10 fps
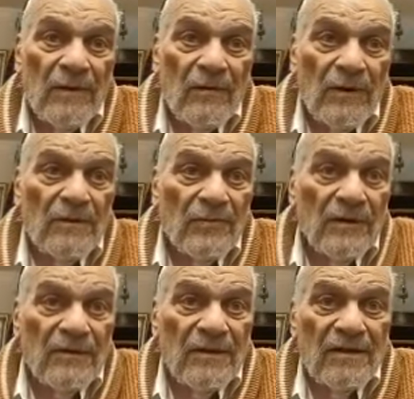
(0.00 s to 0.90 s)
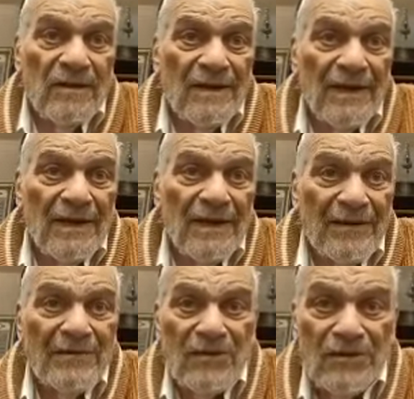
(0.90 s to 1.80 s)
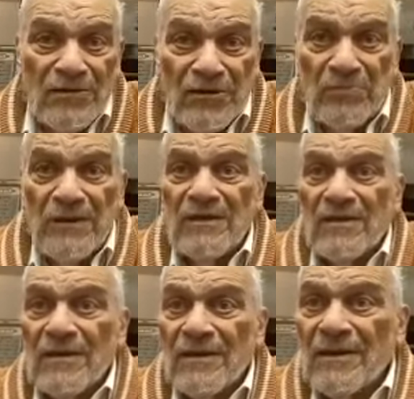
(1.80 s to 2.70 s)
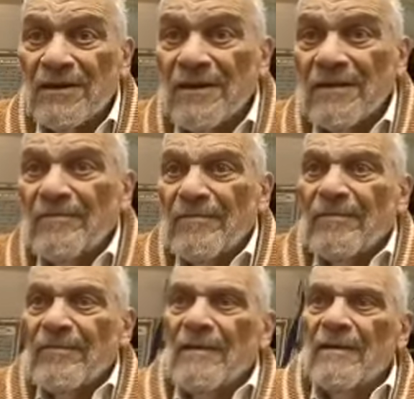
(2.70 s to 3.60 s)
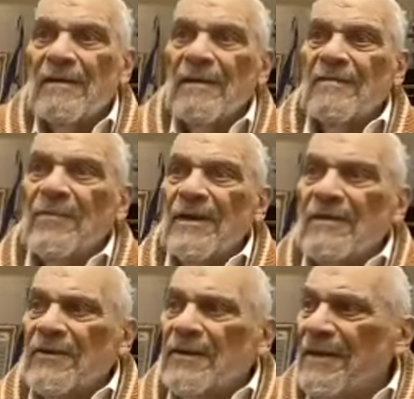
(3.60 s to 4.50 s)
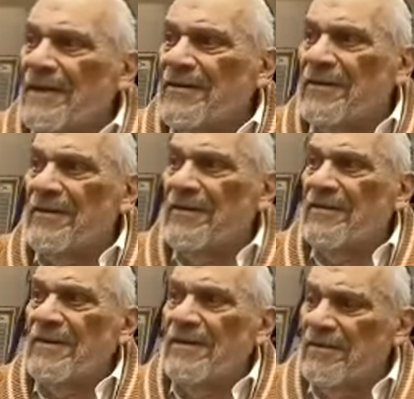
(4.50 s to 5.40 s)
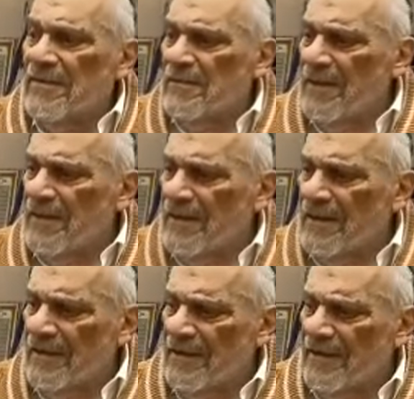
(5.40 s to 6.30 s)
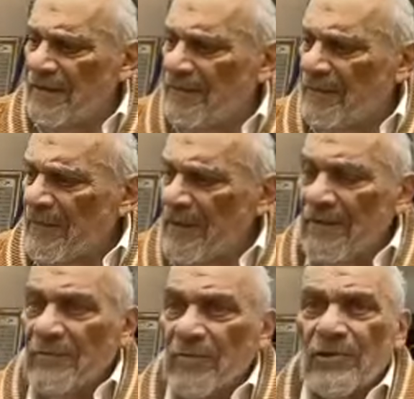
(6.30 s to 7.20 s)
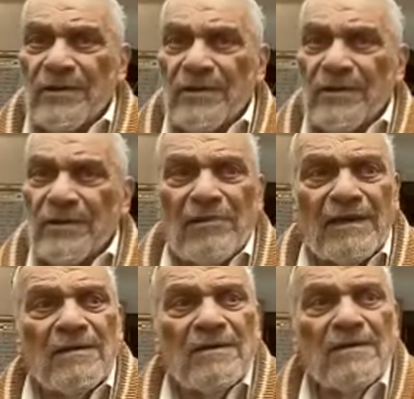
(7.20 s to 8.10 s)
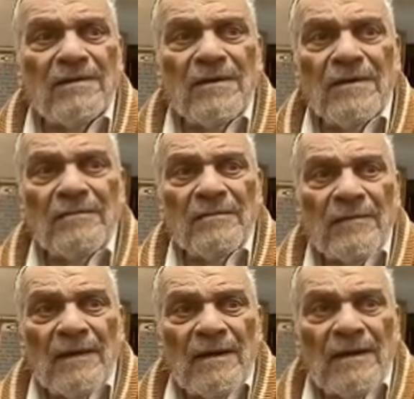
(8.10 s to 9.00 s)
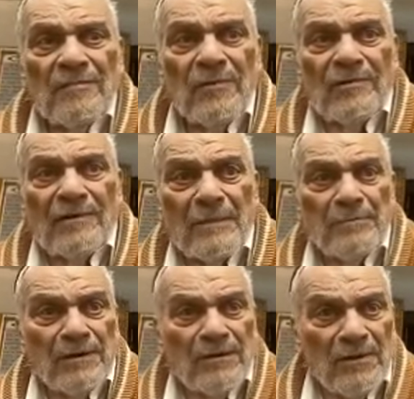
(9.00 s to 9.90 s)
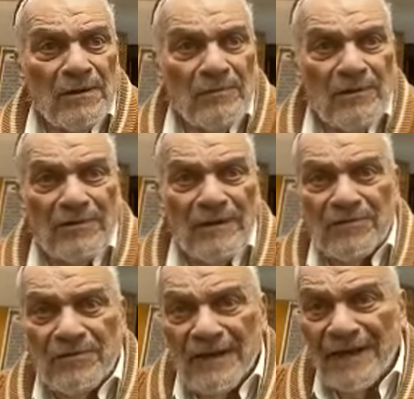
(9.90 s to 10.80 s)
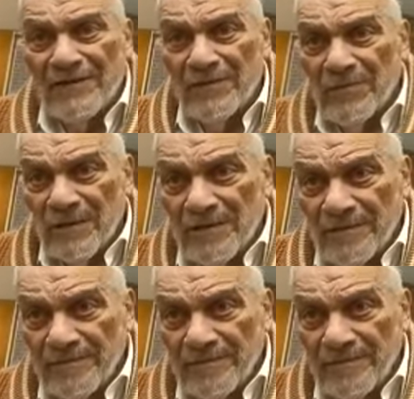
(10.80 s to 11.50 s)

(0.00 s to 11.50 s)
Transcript: What was it inherent in Shemitah that makes the lesson, so to speak, more direct, more applicable, more understandable?